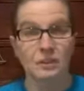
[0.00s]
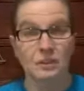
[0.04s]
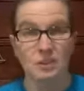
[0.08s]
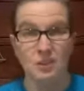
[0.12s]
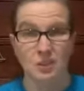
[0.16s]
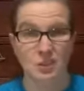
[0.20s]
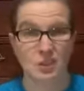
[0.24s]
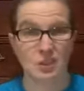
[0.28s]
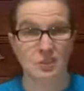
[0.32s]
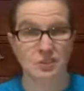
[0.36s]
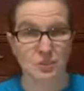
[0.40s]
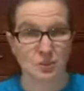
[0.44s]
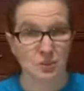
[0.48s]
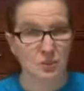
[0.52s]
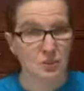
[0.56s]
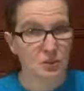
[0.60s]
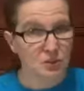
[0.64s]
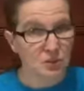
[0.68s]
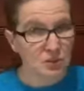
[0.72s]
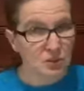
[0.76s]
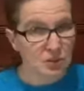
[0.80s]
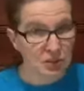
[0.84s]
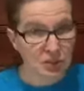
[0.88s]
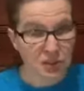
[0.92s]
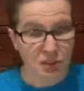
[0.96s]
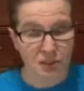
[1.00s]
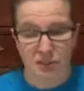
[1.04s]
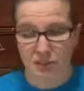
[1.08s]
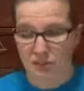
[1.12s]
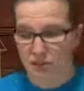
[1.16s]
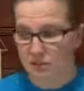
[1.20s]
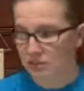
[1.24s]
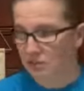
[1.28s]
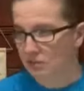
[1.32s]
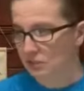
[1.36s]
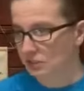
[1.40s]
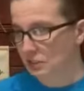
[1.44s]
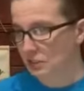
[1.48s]
You can also use your shirt
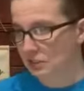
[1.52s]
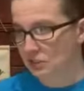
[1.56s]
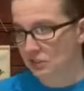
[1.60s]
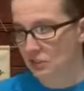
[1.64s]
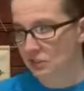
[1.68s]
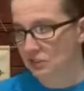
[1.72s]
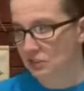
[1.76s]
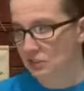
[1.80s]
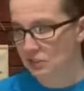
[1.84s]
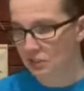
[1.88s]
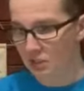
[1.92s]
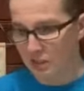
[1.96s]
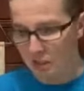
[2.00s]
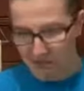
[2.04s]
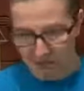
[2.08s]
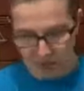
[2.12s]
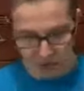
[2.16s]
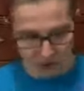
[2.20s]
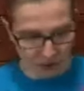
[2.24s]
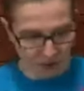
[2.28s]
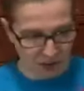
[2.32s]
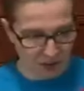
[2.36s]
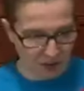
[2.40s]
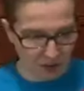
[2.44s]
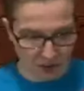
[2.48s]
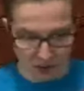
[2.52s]
as long as it's not full of